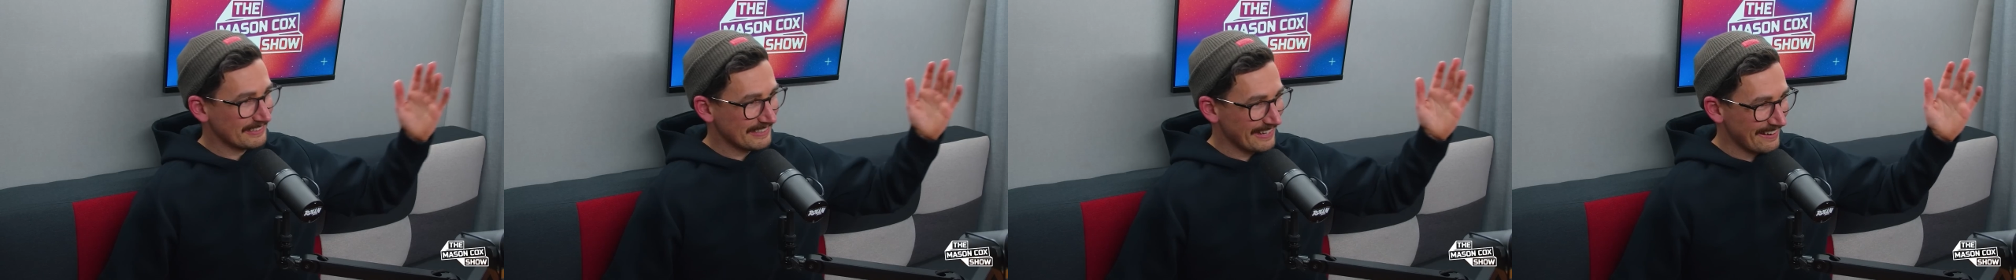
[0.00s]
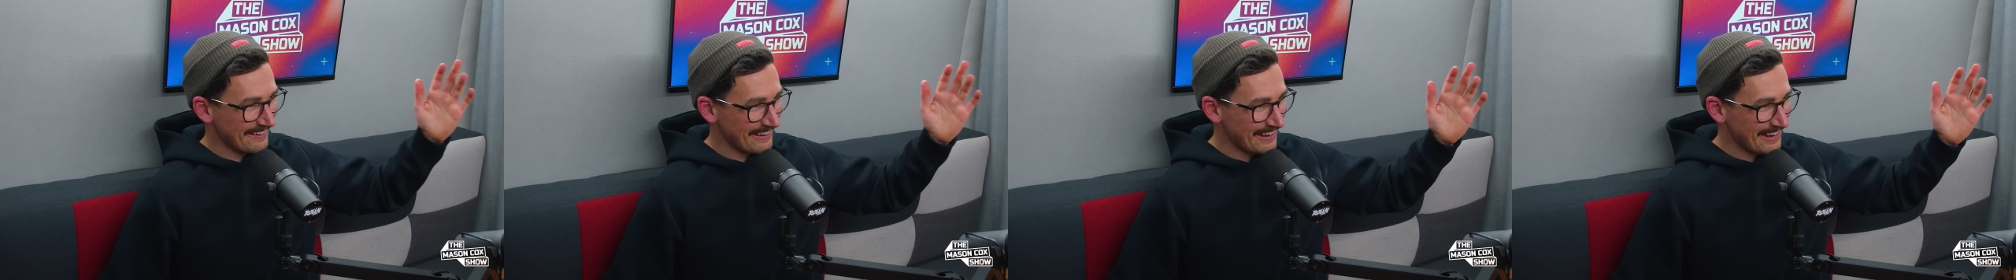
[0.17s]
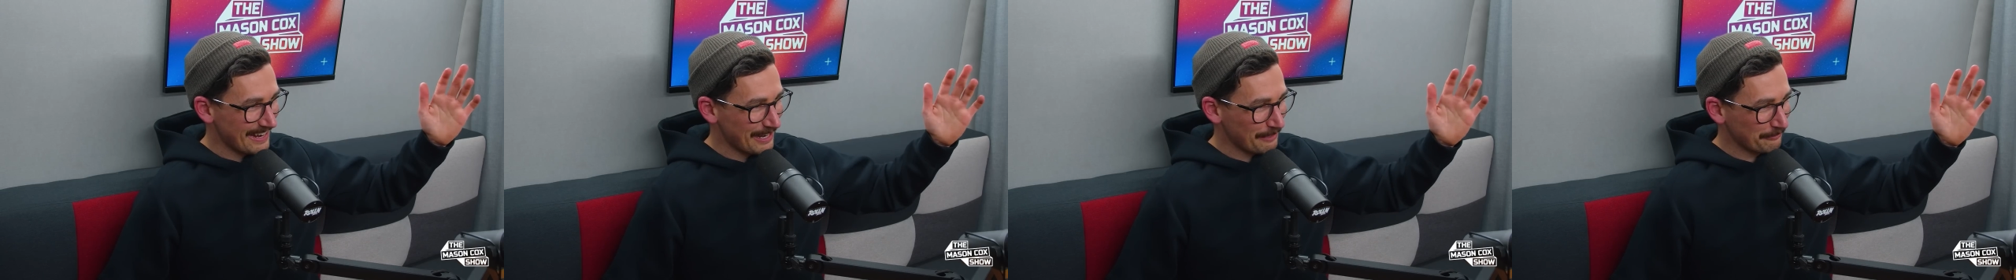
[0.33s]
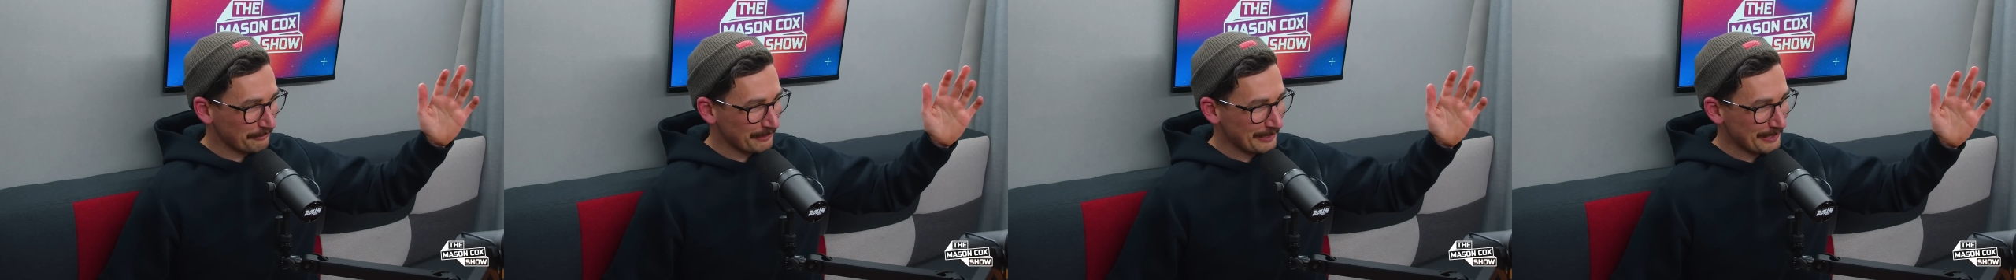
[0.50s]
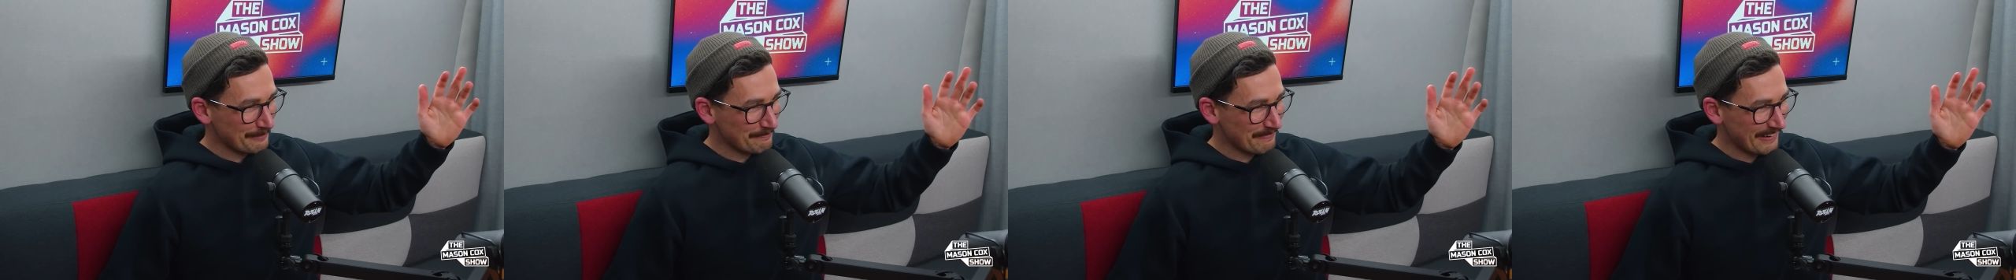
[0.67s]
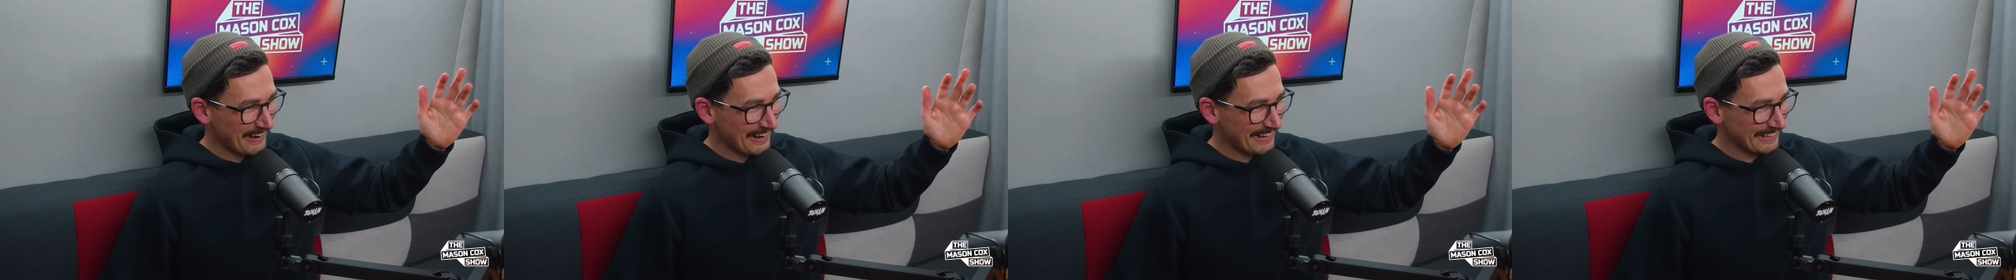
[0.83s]
It's our
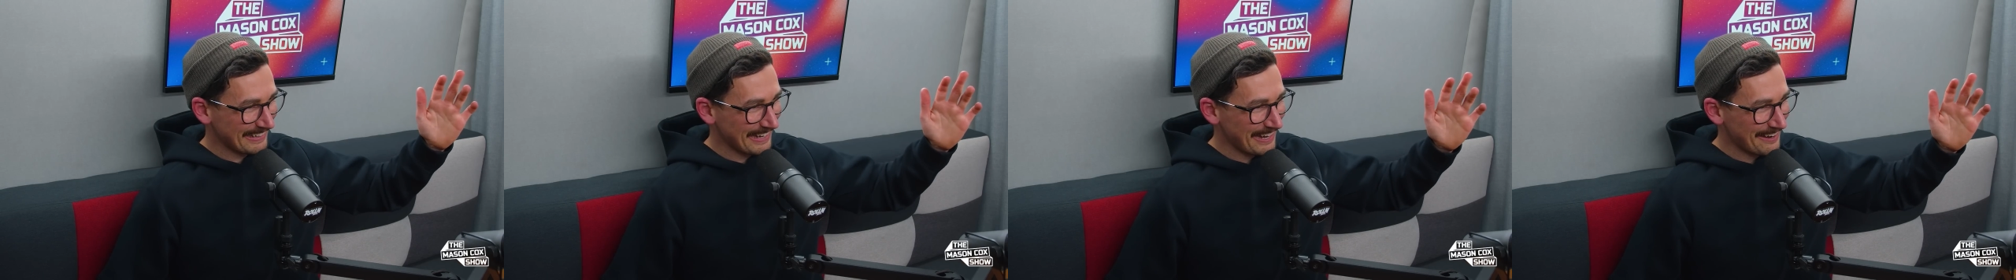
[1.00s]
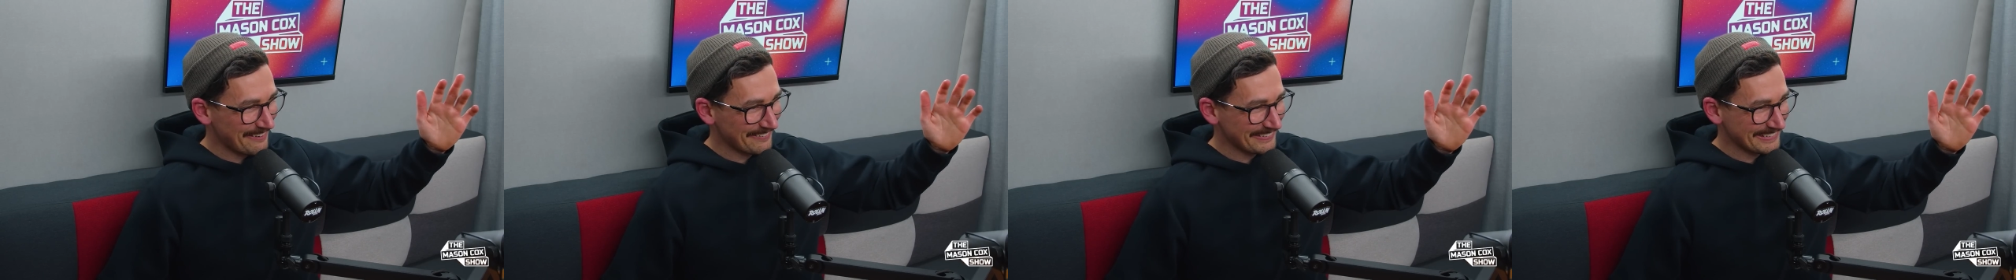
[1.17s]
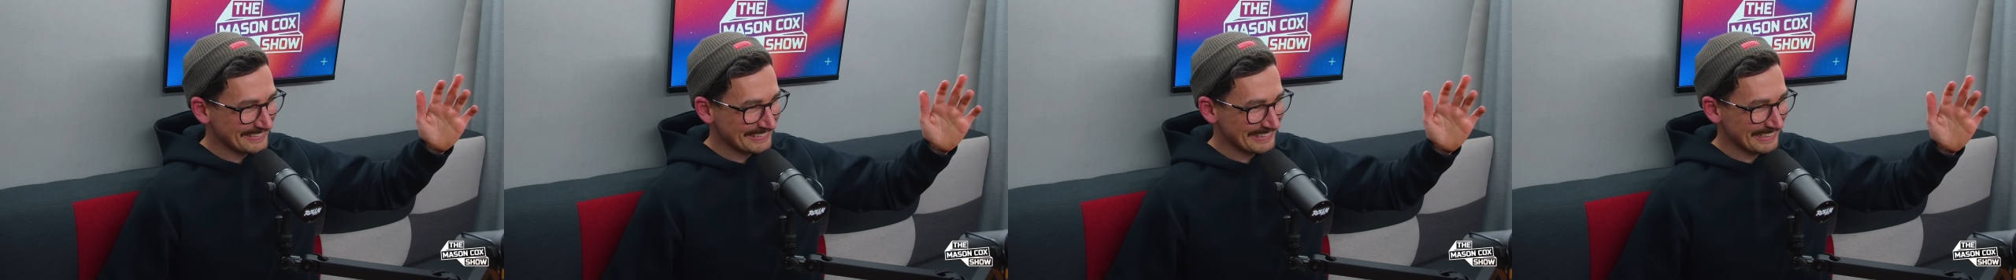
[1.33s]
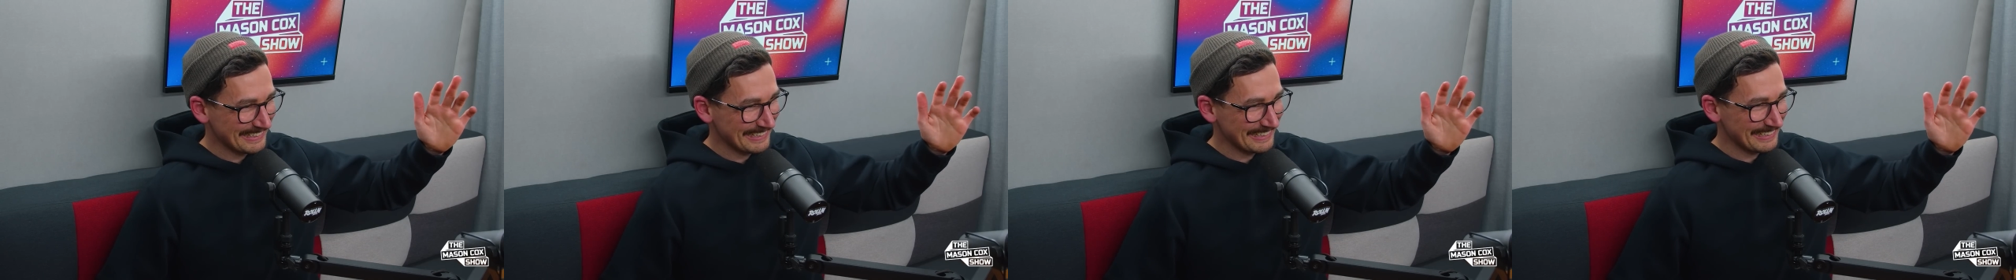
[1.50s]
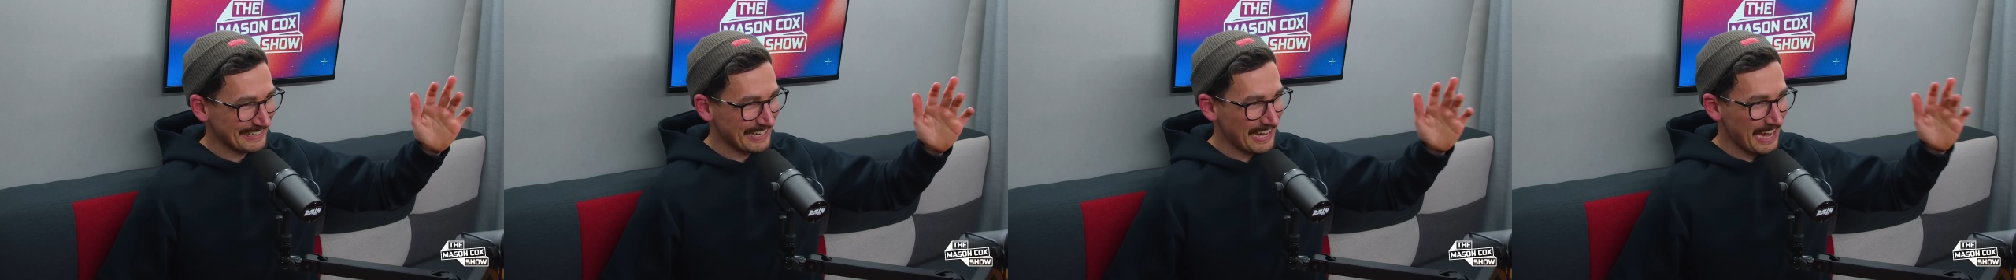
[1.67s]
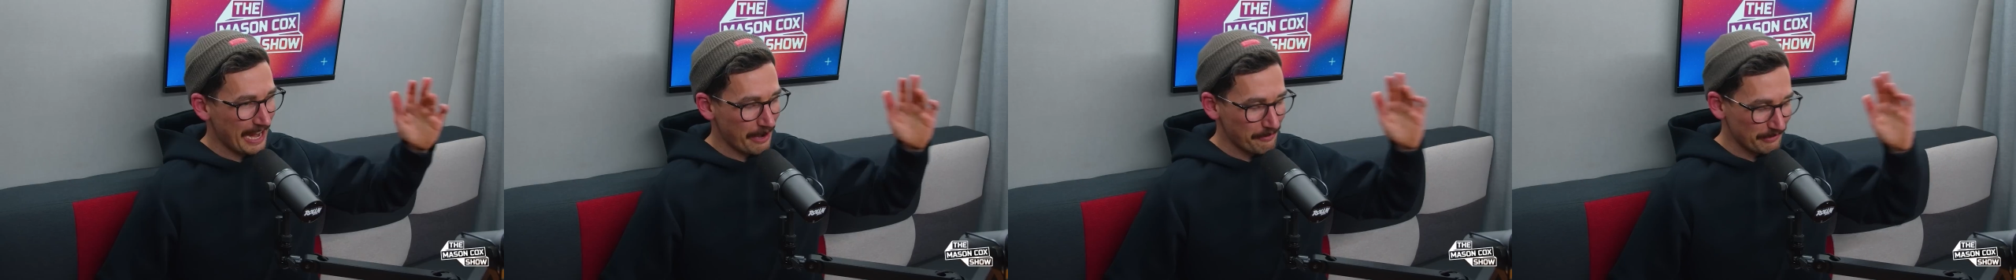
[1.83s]
half-year break. How are we seeing
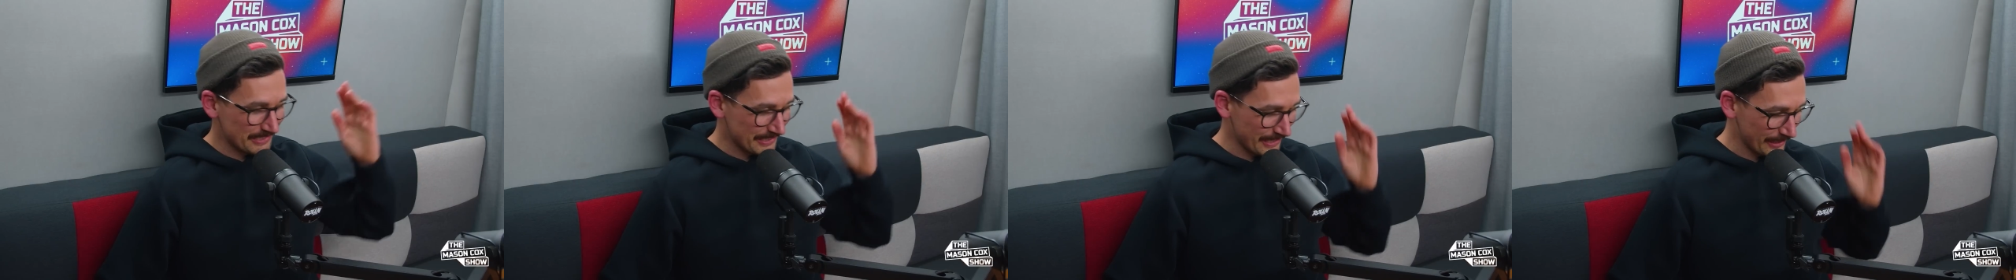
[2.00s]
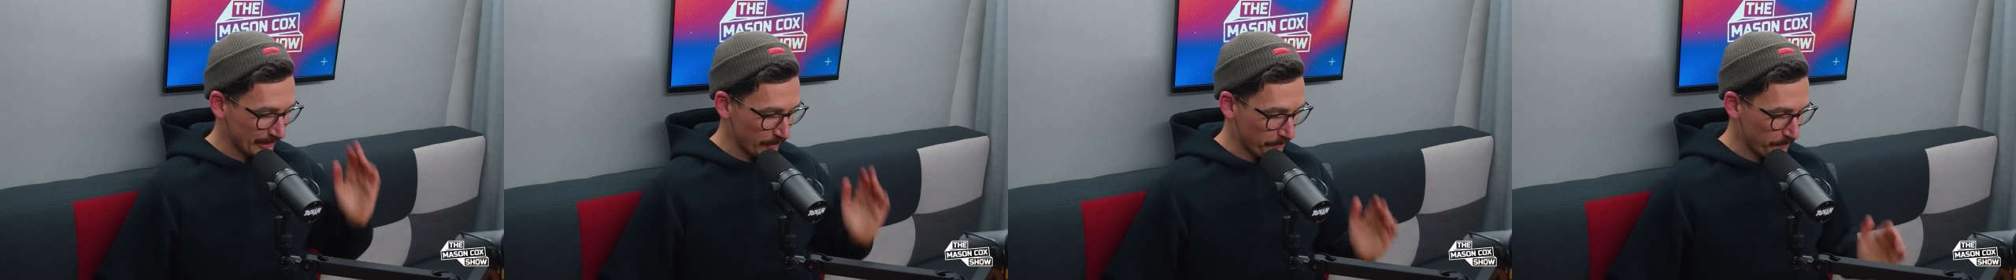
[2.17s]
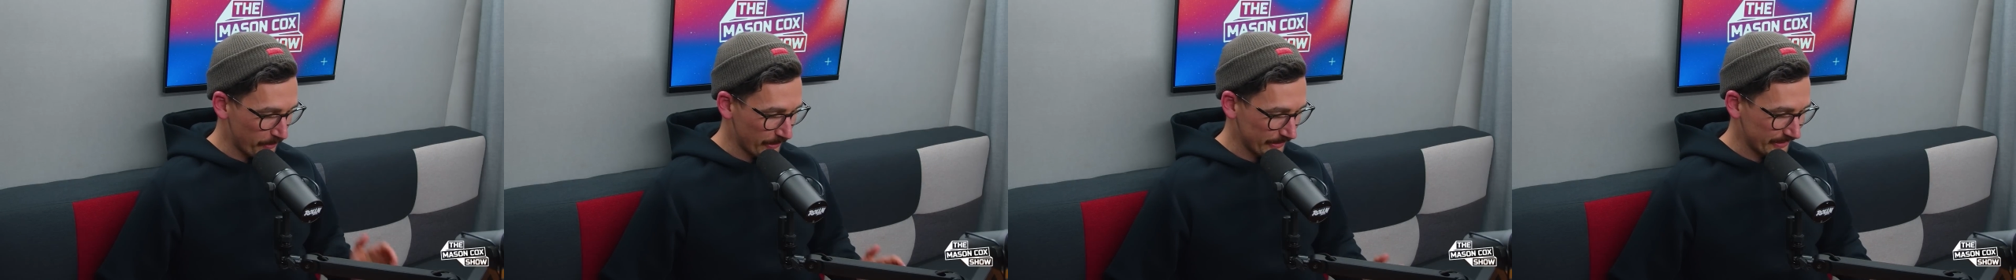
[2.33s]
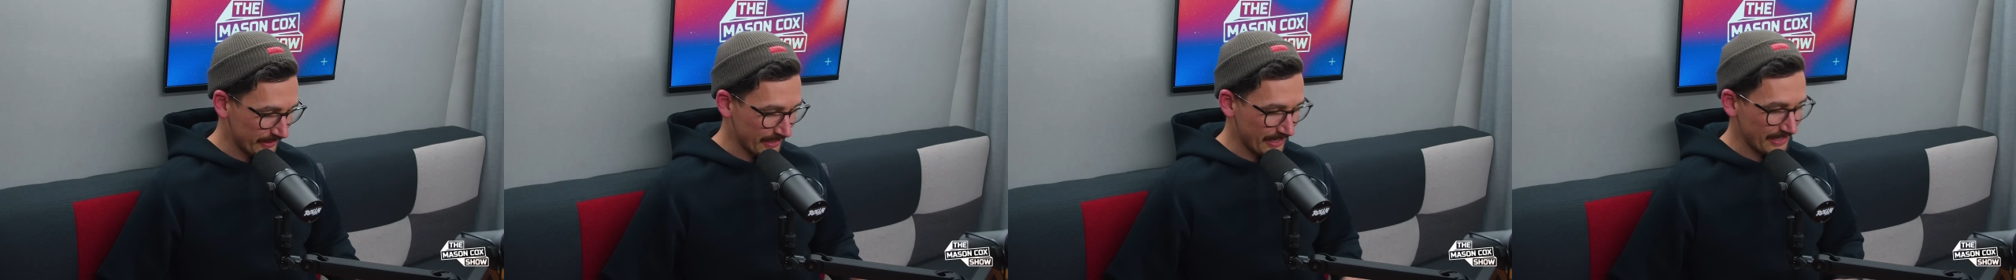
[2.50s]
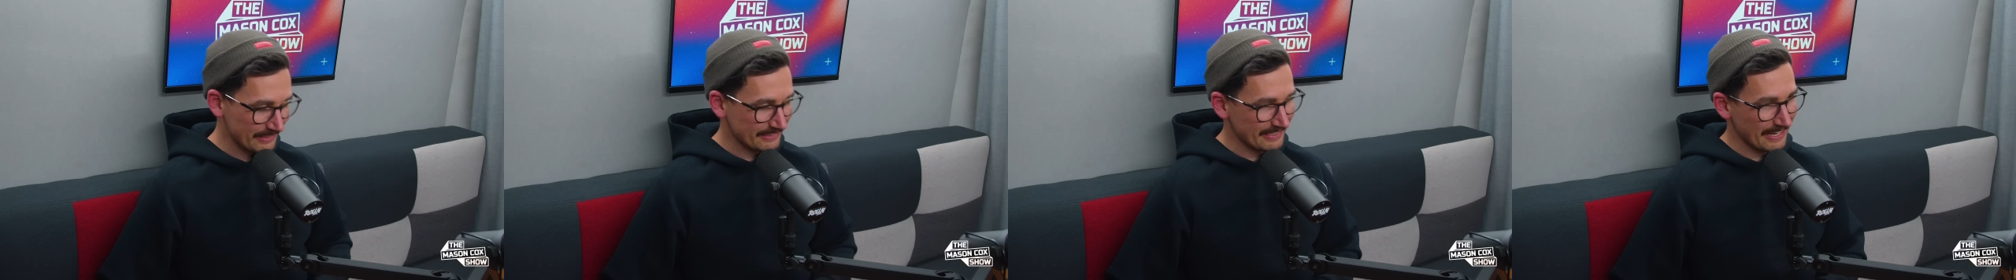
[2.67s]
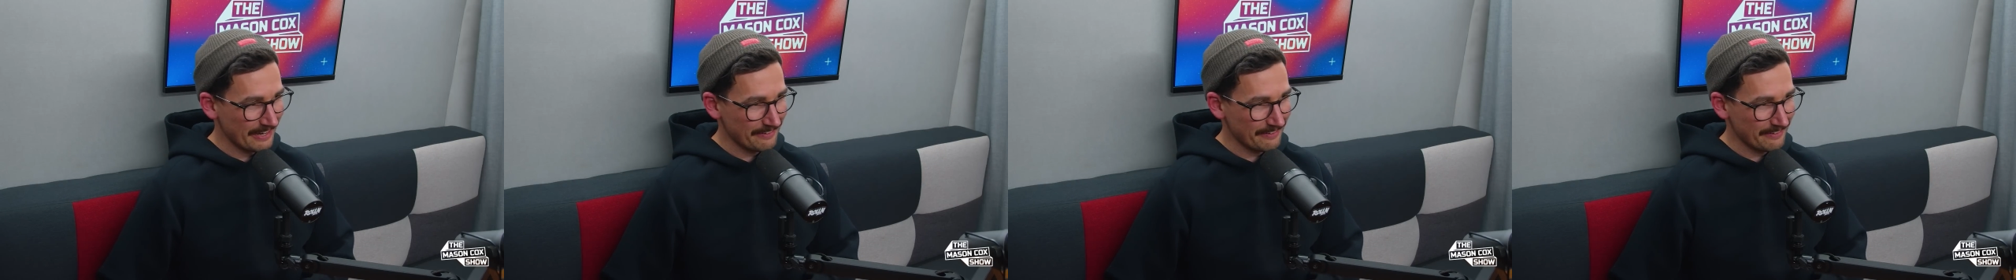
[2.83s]
the podcast?